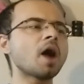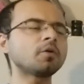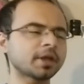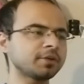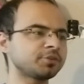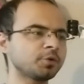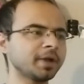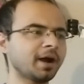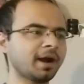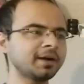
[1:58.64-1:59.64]
Okay, so
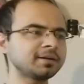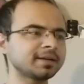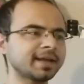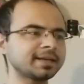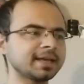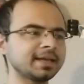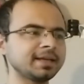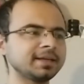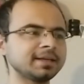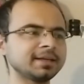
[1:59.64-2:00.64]
we aren't
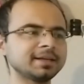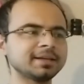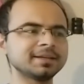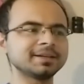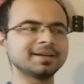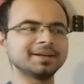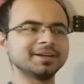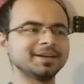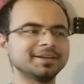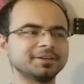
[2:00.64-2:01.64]
getting
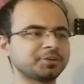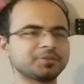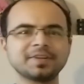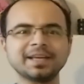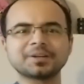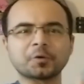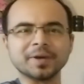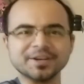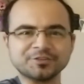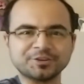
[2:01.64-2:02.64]
to see the
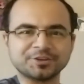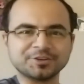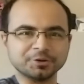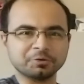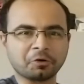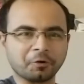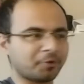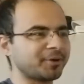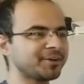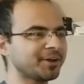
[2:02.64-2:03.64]
queens do
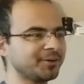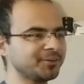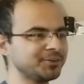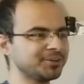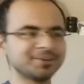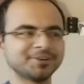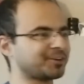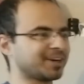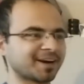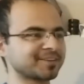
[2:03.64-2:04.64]
choreo
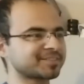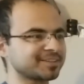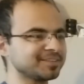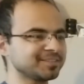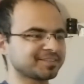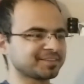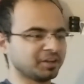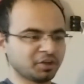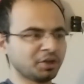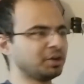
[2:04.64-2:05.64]
rehearsals?
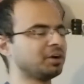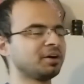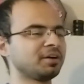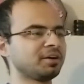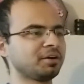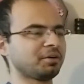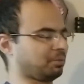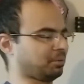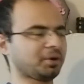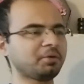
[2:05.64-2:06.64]

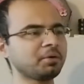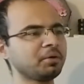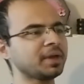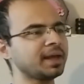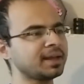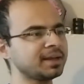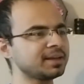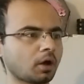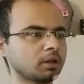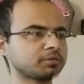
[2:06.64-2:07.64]
Oh, okay.
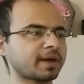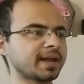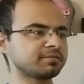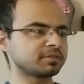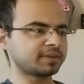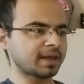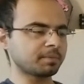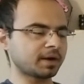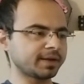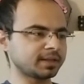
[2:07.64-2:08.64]
All five of
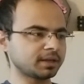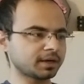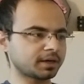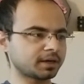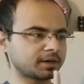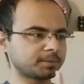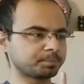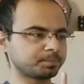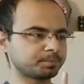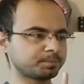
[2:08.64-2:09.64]
them are in their
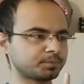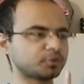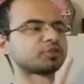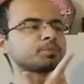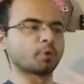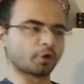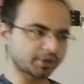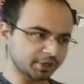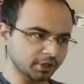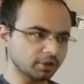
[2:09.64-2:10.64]

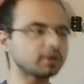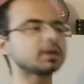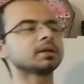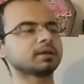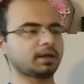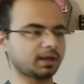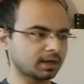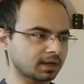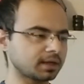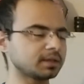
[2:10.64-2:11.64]
squirty look.
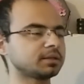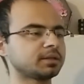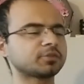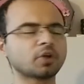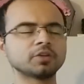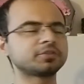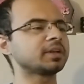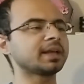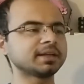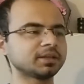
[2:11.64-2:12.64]
Uh-huh. There's
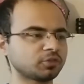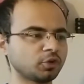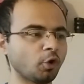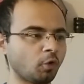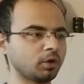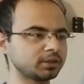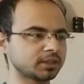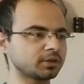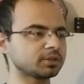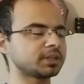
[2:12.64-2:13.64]
also like this gold
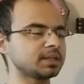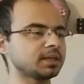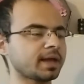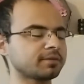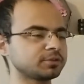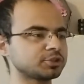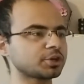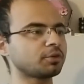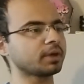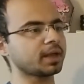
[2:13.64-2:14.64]
look they have to
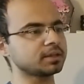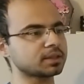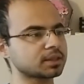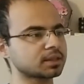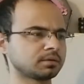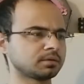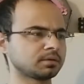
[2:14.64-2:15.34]
showcase.